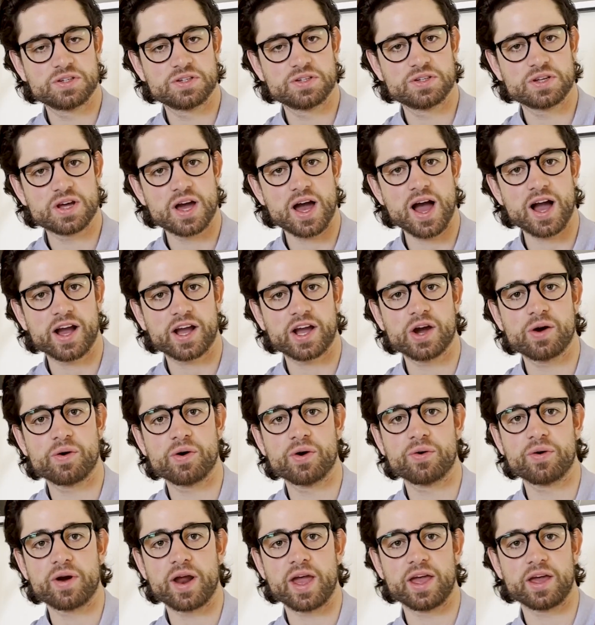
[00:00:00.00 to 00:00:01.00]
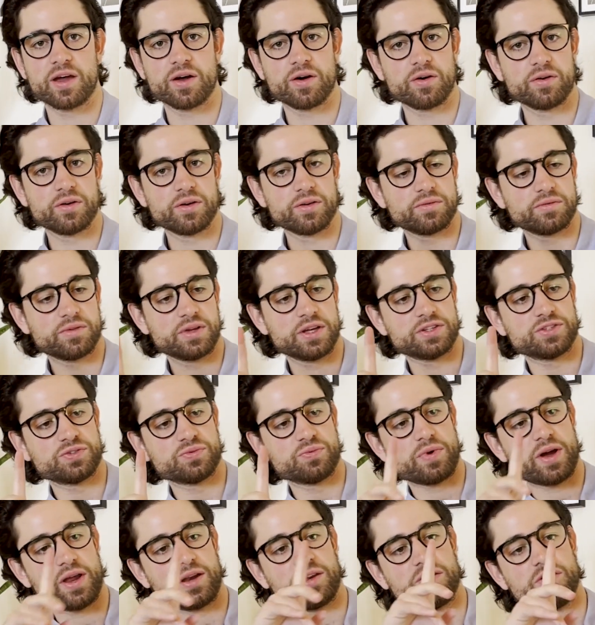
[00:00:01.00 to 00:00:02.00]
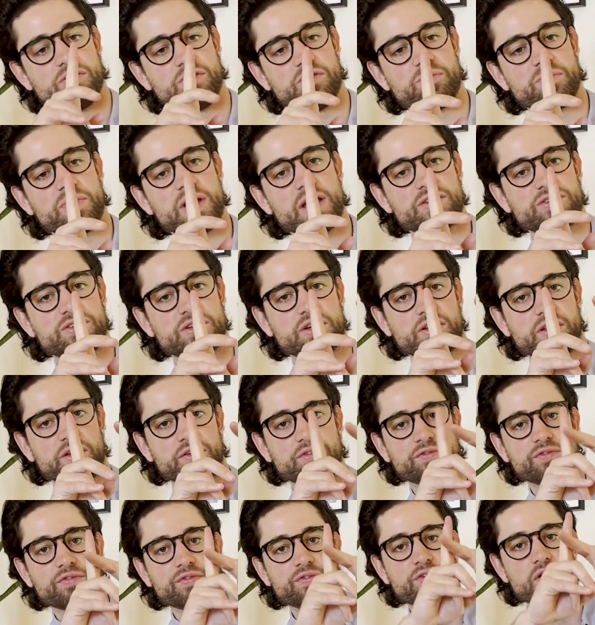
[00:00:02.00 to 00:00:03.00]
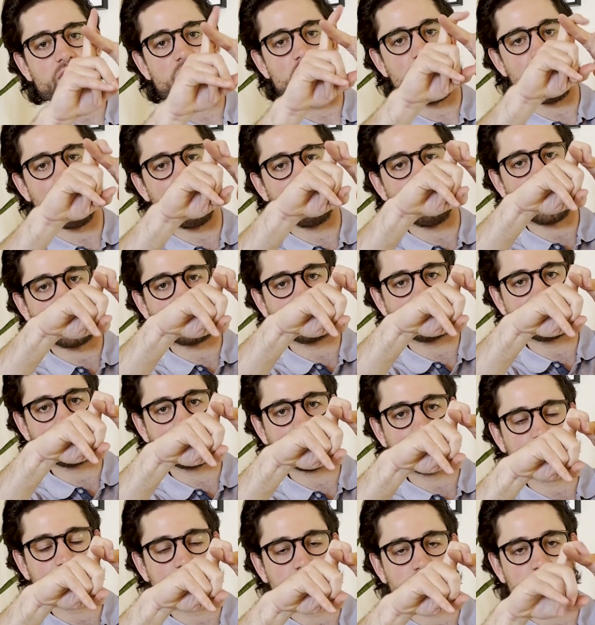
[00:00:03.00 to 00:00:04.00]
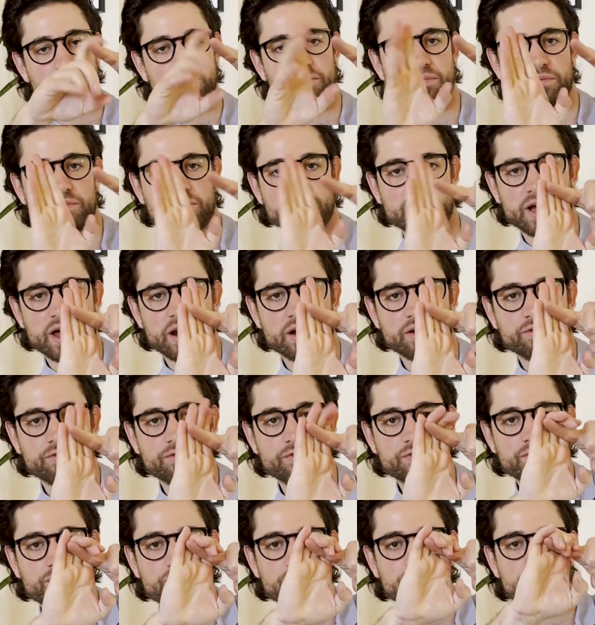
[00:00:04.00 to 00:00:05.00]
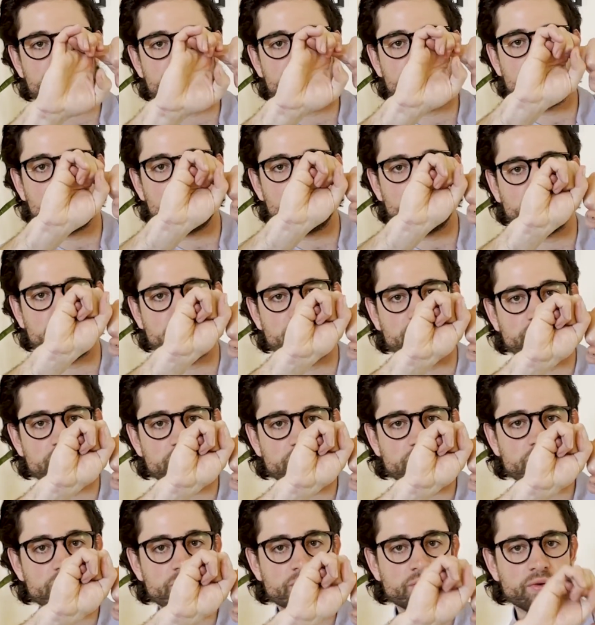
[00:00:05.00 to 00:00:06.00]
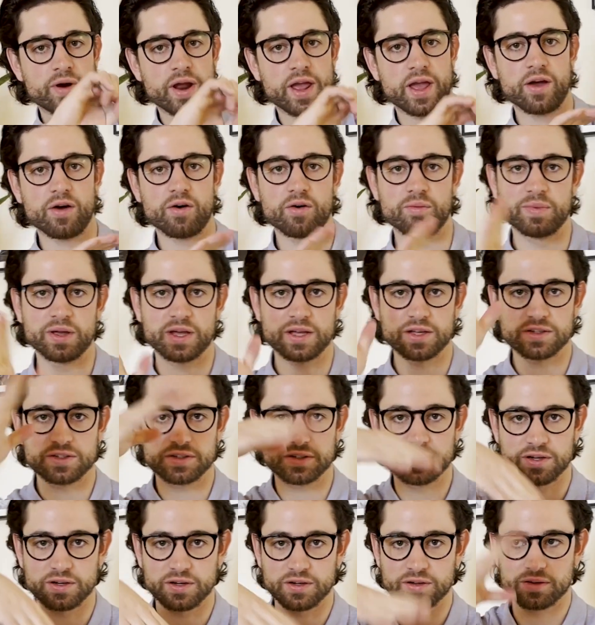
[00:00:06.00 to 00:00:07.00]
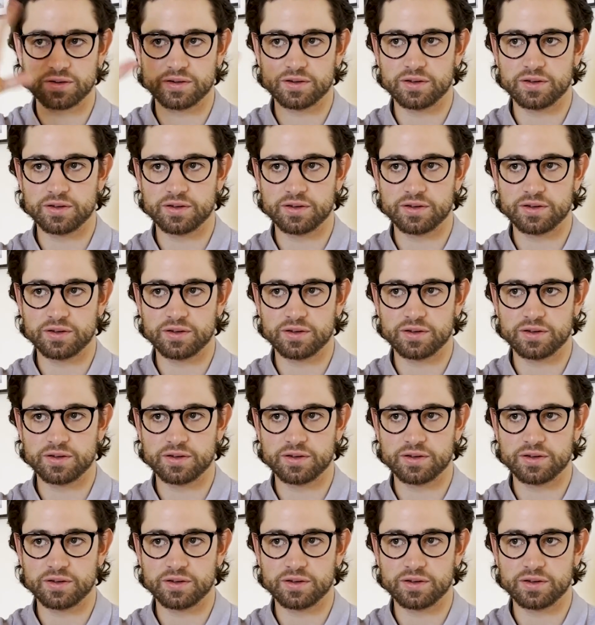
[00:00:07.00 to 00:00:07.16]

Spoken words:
Taco rail, it's when you basically fall and you kind of fold over the rail because you're